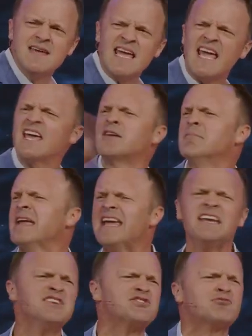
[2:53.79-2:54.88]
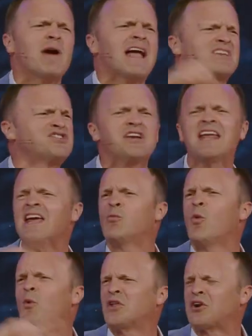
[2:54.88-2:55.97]
hit them any direction he
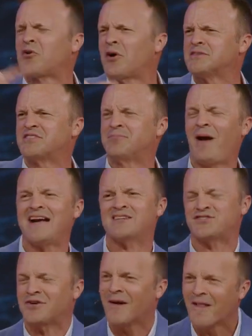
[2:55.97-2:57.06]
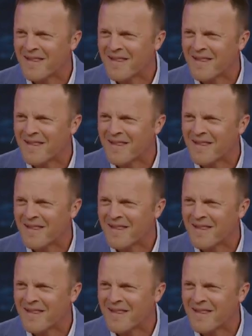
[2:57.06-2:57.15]
wanted across the pasture.